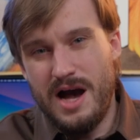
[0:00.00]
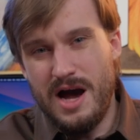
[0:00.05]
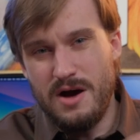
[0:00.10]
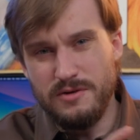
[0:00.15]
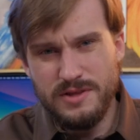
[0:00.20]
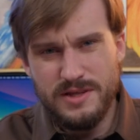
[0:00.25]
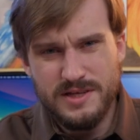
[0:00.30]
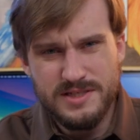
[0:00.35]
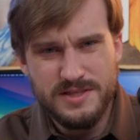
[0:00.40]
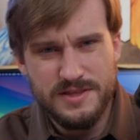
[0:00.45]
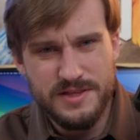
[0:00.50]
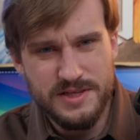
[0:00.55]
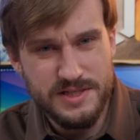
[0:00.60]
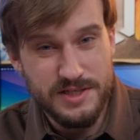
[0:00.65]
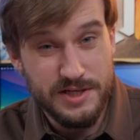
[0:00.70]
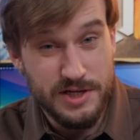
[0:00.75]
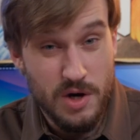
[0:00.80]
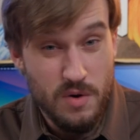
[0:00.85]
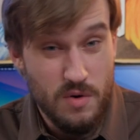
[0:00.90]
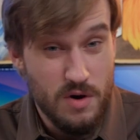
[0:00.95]
how does this
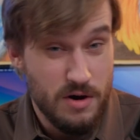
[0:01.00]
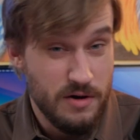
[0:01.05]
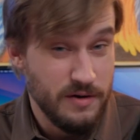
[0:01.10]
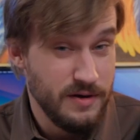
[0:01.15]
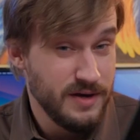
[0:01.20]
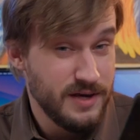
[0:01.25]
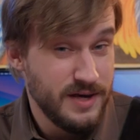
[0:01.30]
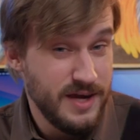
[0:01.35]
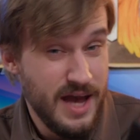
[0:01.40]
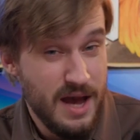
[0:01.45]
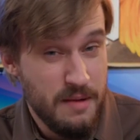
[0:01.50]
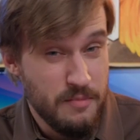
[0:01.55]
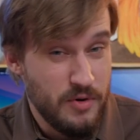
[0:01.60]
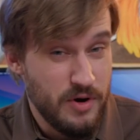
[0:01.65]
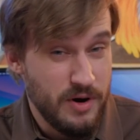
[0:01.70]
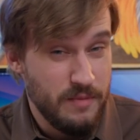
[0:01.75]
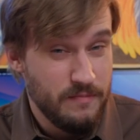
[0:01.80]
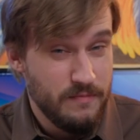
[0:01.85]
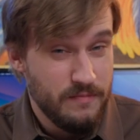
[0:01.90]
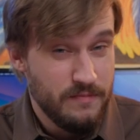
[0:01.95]
go on a camera?